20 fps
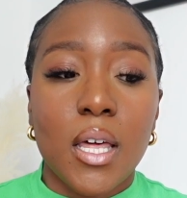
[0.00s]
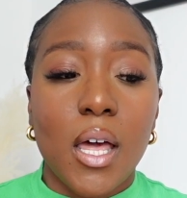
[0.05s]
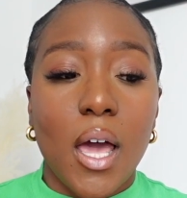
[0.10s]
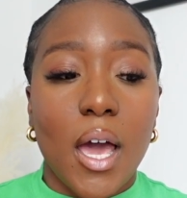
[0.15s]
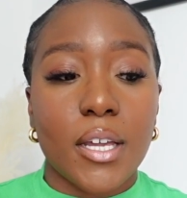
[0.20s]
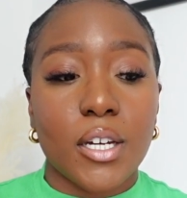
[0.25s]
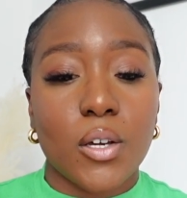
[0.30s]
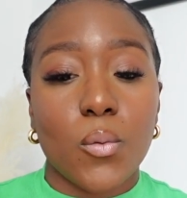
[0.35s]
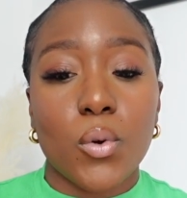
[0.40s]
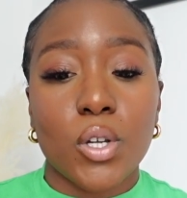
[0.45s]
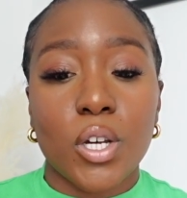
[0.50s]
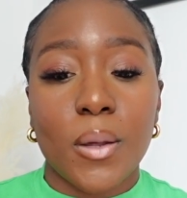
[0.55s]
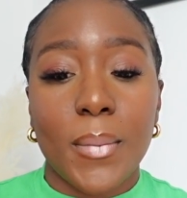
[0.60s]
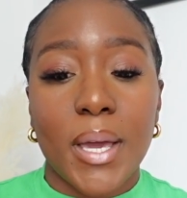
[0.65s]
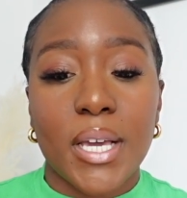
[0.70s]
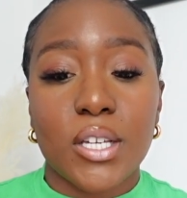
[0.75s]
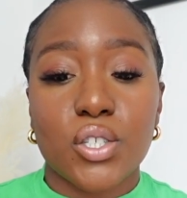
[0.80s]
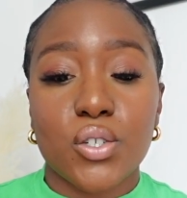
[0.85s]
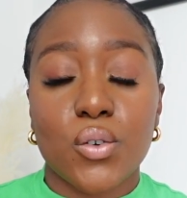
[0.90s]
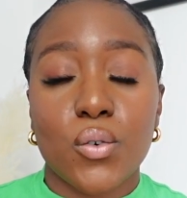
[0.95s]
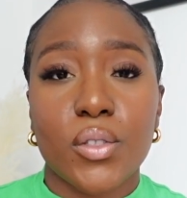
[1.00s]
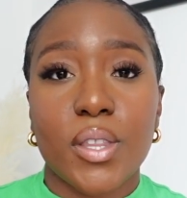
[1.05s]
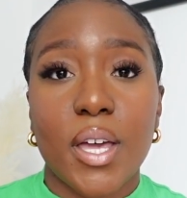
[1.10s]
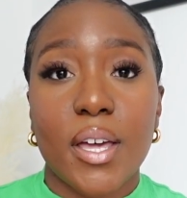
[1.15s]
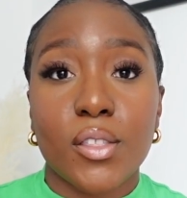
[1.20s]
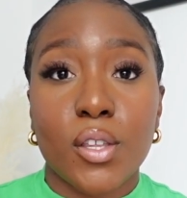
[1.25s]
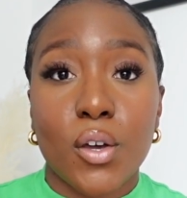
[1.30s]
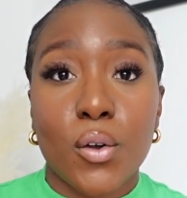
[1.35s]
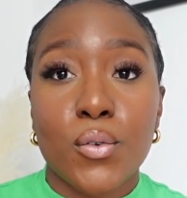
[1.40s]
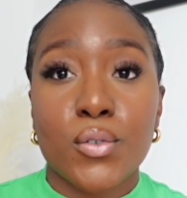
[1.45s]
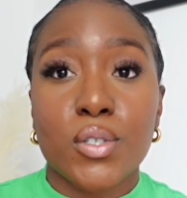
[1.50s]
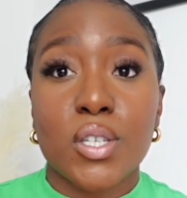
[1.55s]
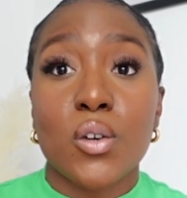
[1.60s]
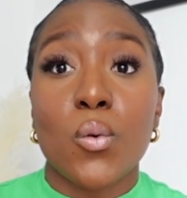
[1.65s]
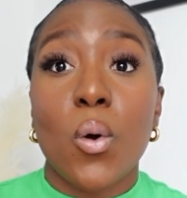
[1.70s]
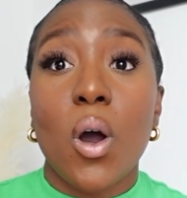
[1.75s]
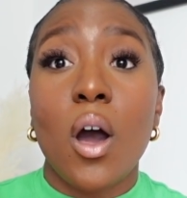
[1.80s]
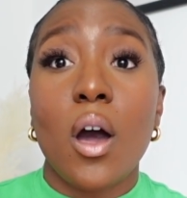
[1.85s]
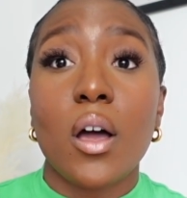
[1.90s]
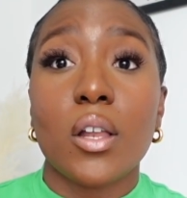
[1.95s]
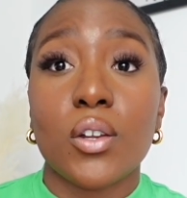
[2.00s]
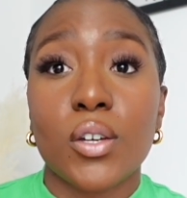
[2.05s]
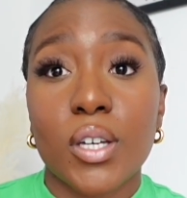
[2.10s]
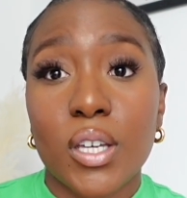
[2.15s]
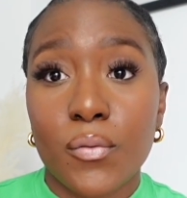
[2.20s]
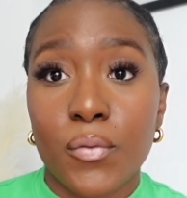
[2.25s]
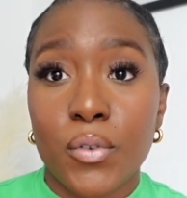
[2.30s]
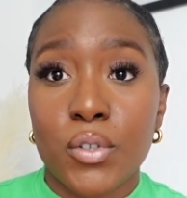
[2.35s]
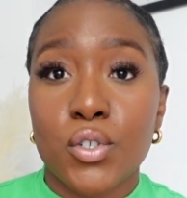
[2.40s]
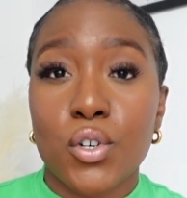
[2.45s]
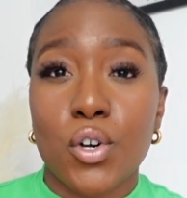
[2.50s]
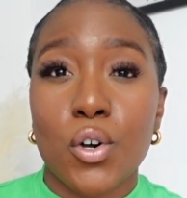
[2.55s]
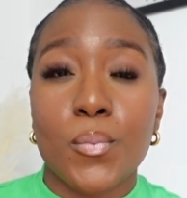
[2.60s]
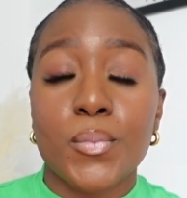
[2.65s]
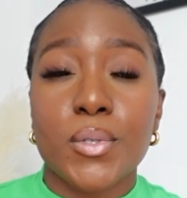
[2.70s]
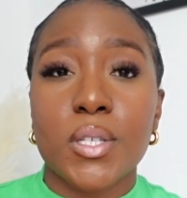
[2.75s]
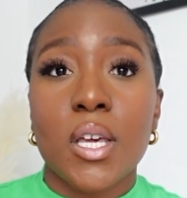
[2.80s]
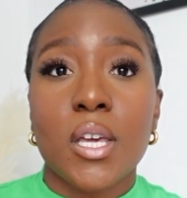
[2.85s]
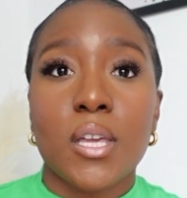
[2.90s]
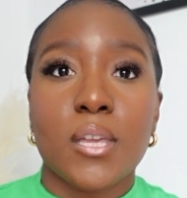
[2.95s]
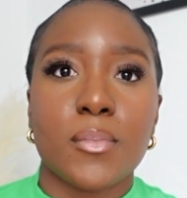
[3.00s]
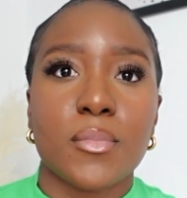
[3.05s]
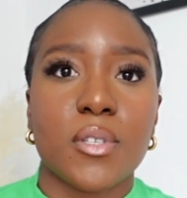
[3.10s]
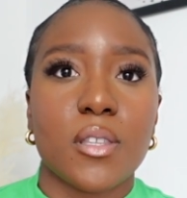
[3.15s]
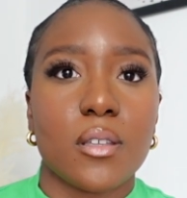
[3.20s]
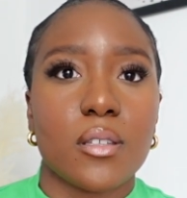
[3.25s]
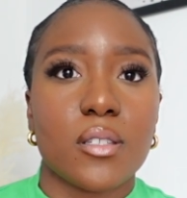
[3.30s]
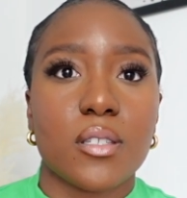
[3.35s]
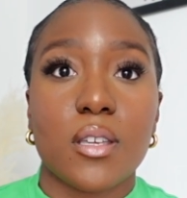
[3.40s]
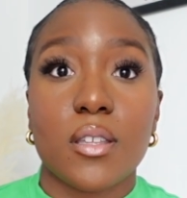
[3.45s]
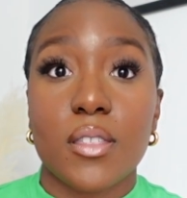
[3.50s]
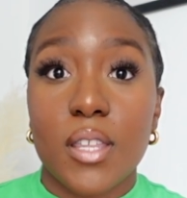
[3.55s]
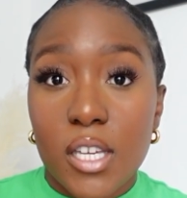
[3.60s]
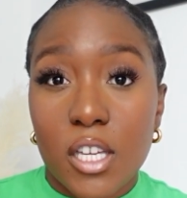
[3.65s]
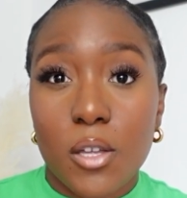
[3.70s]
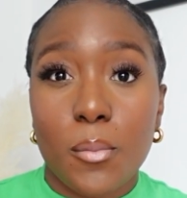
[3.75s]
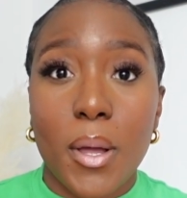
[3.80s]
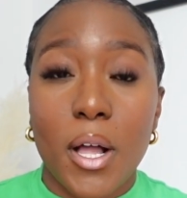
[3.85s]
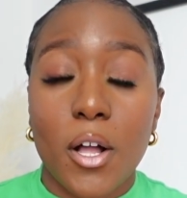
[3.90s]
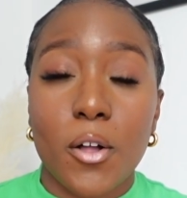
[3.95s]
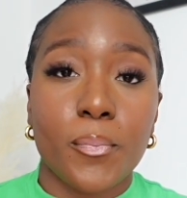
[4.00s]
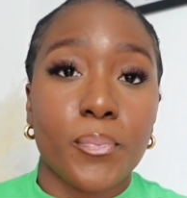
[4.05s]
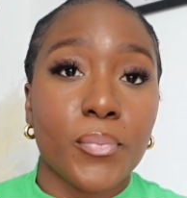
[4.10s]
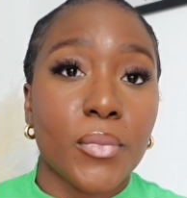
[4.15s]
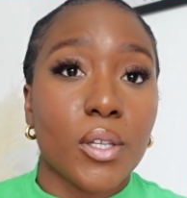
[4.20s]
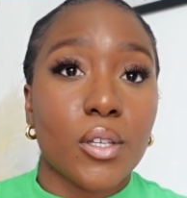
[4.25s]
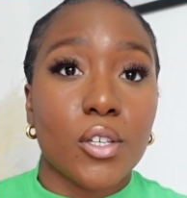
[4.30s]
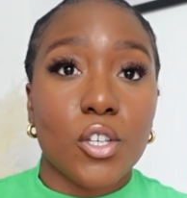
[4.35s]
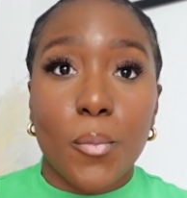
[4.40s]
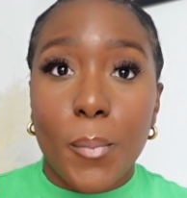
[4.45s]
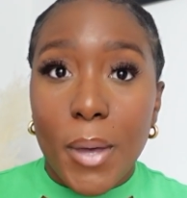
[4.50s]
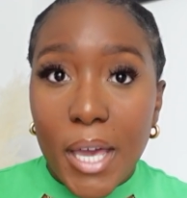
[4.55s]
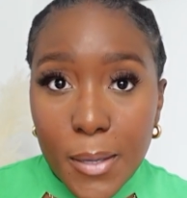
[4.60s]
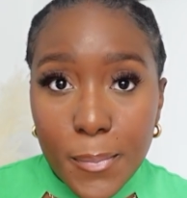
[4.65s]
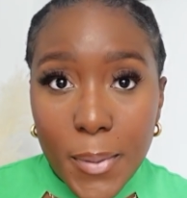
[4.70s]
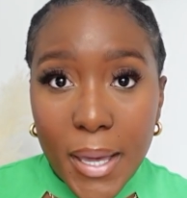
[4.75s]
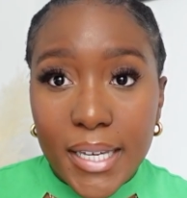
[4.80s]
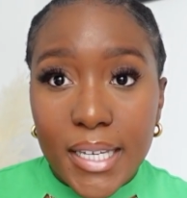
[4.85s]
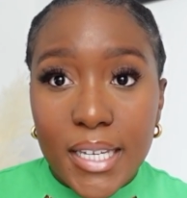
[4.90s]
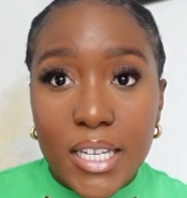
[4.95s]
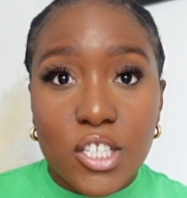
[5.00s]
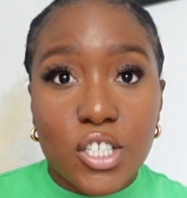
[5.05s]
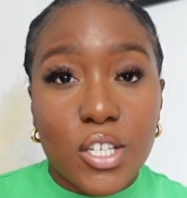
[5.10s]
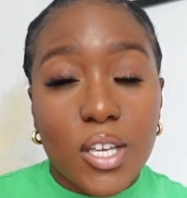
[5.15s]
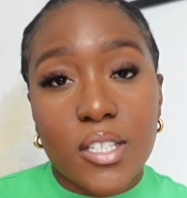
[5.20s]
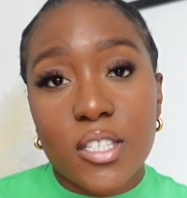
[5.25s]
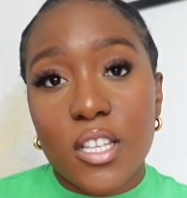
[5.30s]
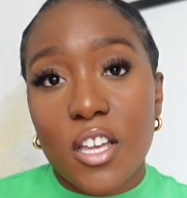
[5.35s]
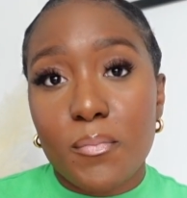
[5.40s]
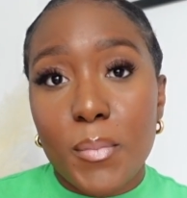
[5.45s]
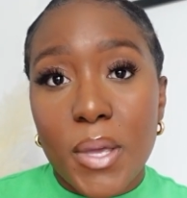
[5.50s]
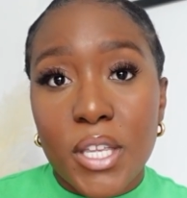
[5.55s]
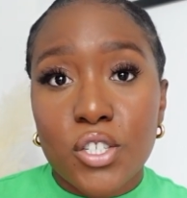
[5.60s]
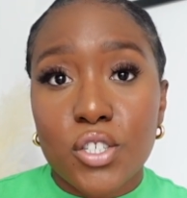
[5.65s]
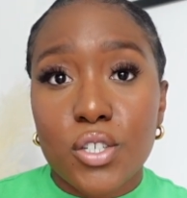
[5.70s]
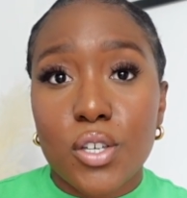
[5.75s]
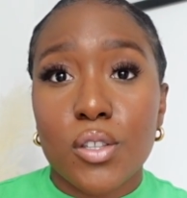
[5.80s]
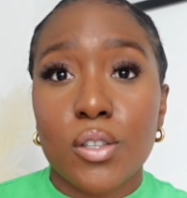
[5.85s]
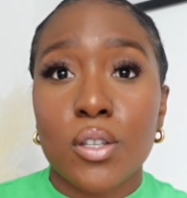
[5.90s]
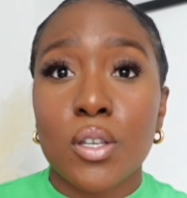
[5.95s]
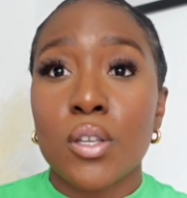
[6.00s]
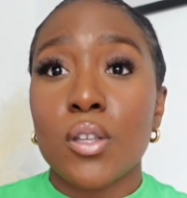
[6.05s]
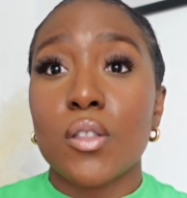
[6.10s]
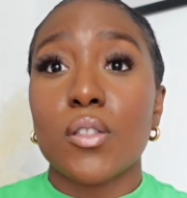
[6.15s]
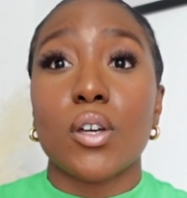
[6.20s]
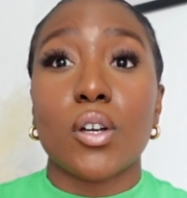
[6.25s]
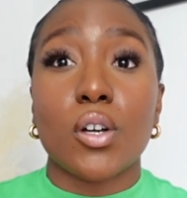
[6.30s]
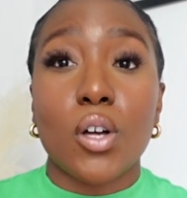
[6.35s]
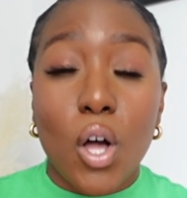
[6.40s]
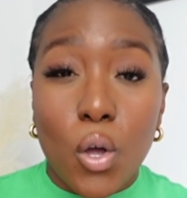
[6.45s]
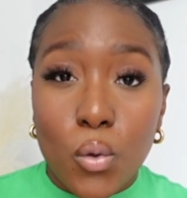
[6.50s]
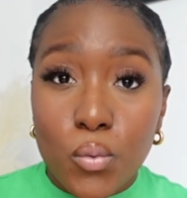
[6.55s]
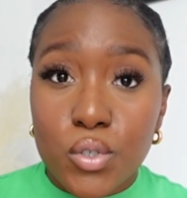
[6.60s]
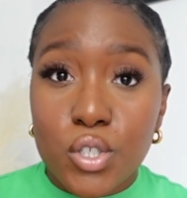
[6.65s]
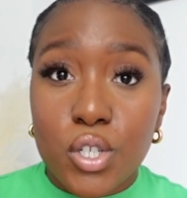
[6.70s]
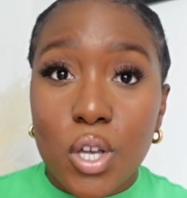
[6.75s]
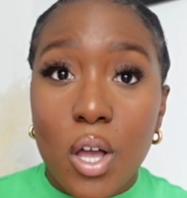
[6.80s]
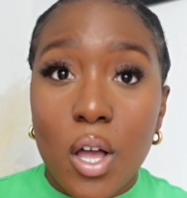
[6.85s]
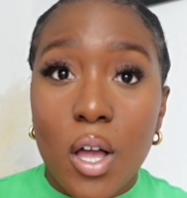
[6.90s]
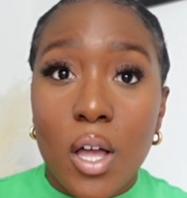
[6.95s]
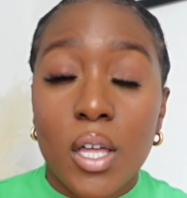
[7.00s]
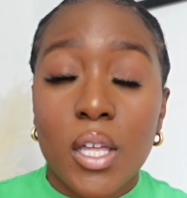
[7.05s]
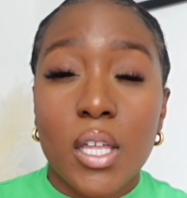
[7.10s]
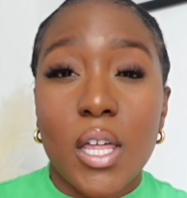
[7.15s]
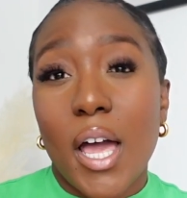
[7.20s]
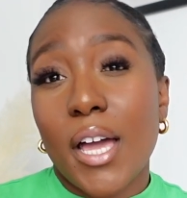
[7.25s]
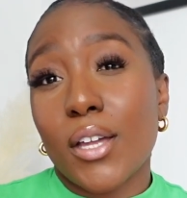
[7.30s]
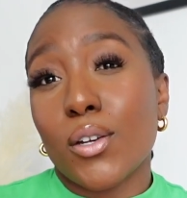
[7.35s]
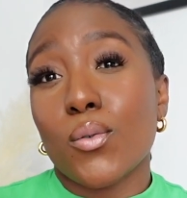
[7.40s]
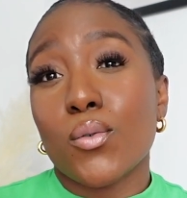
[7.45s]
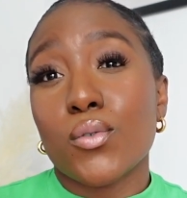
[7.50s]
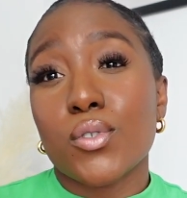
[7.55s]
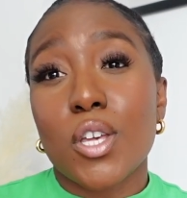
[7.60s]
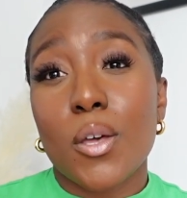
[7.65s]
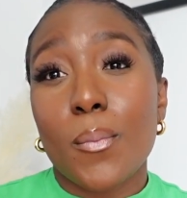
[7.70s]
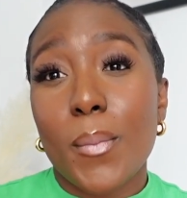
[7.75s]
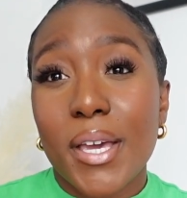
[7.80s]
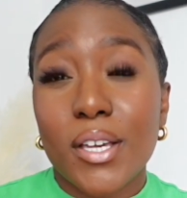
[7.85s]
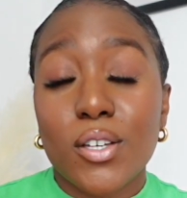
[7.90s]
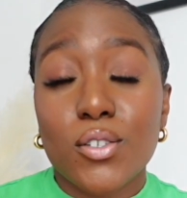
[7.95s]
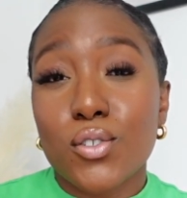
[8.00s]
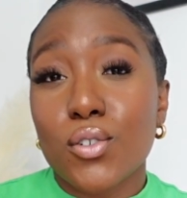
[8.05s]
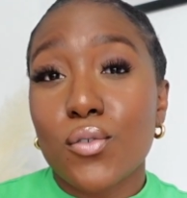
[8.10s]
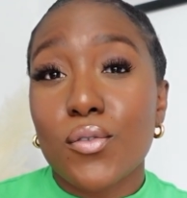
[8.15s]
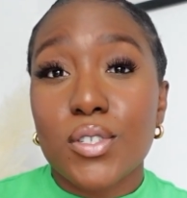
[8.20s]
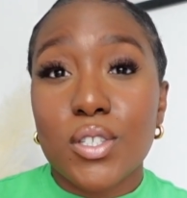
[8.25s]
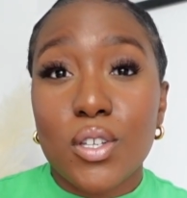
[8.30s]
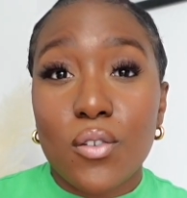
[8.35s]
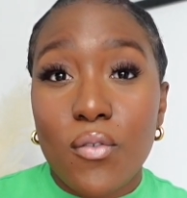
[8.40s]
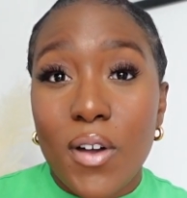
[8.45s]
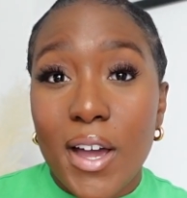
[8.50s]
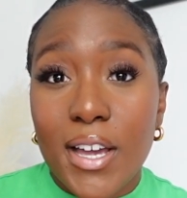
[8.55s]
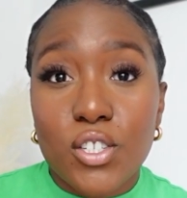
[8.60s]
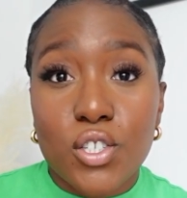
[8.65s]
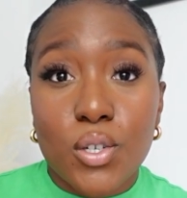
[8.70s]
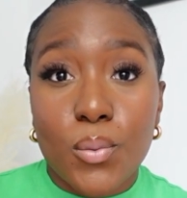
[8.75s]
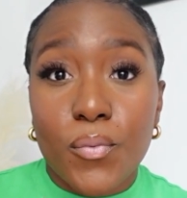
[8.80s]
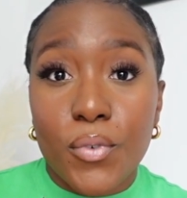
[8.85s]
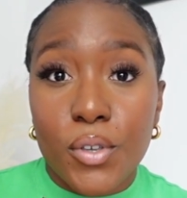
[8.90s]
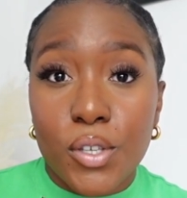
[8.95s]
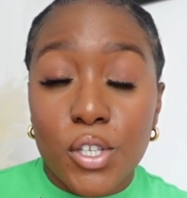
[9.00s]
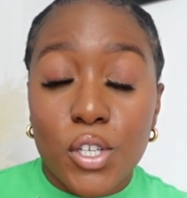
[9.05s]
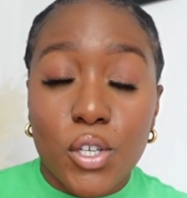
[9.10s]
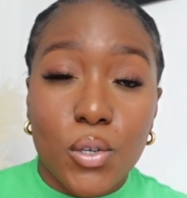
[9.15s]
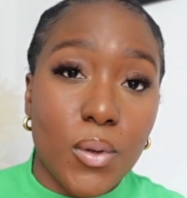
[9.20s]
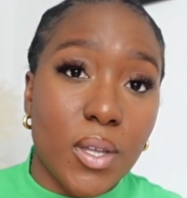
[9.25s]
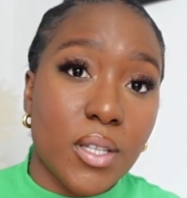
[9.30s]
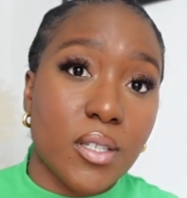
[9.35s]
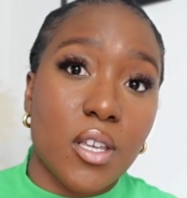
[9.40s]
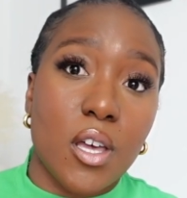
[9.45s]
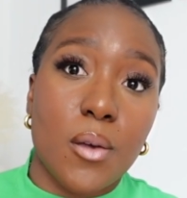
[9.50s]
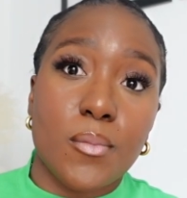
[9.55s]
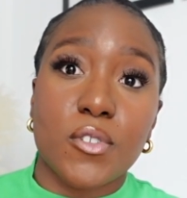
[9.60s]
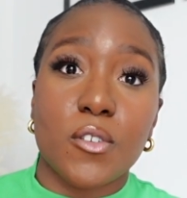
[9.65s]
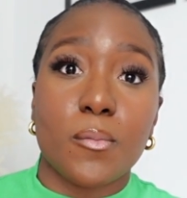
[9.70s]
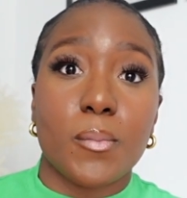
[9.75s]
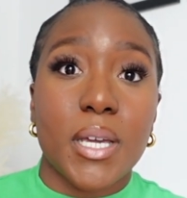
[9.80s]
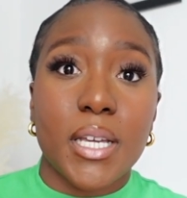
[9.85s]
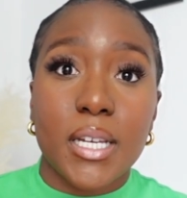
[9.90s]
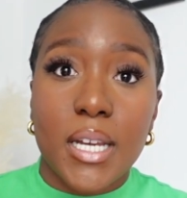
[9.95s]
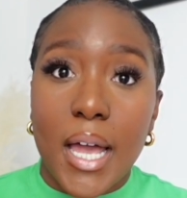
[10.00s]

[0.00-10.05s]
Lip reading: And I want to make sure that those who are looking for jobs, and to think about your pay package, as I've mentioned, the culture, and also making sure it's the right job for you in terms of being